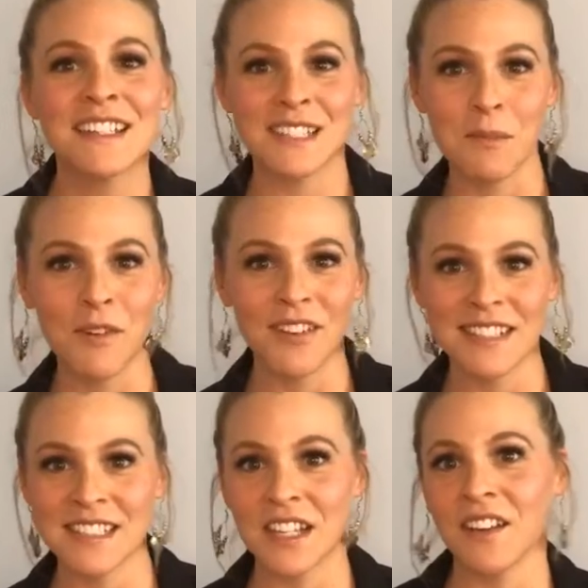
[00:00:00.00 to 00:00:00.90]
Some of
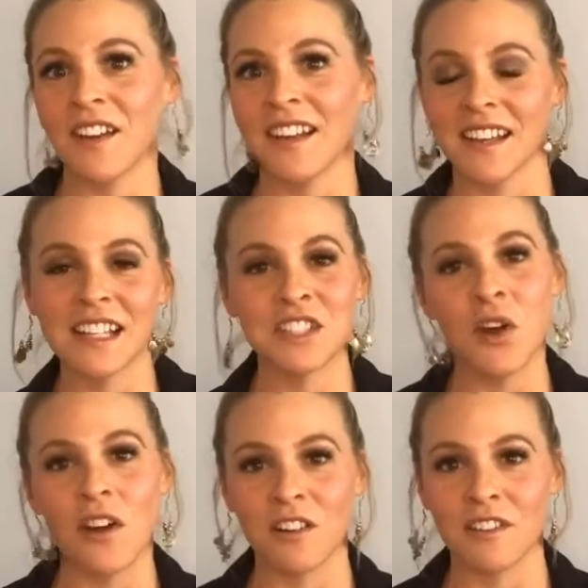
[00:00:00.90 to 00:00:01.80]
us, it's
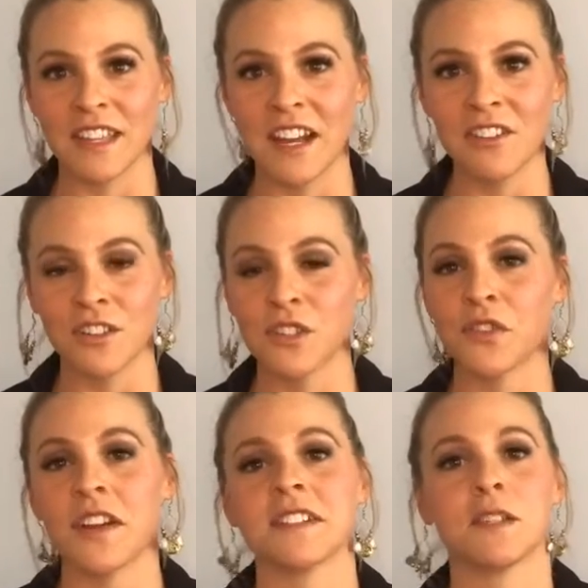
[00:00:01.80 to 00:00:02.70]
harder than others
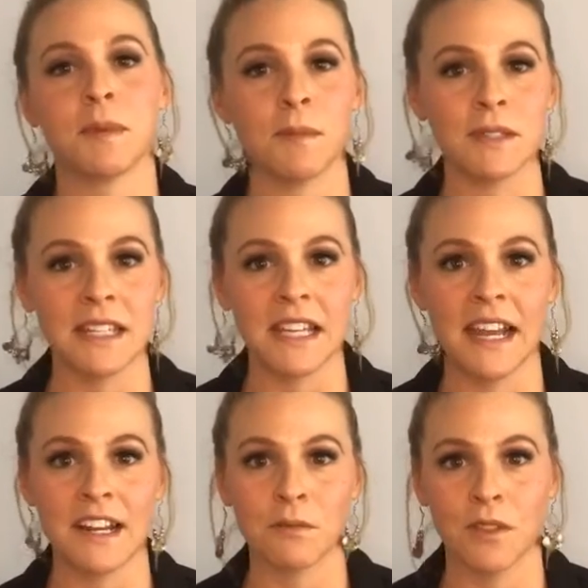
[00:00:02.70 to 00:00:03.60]
for us to be able to
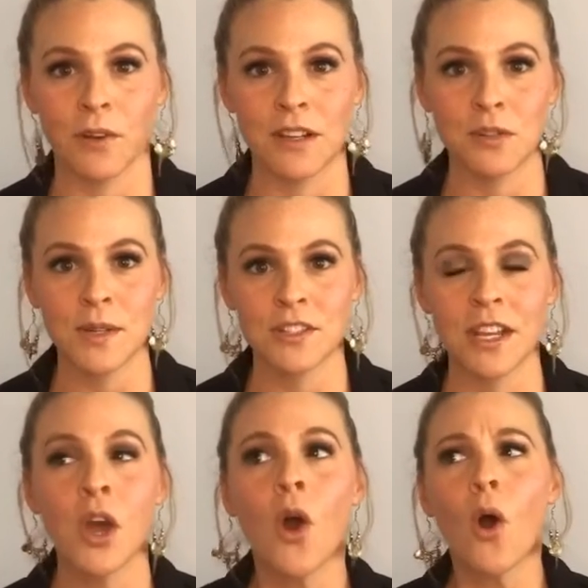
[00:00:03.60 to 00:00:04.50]
connect with our intuition,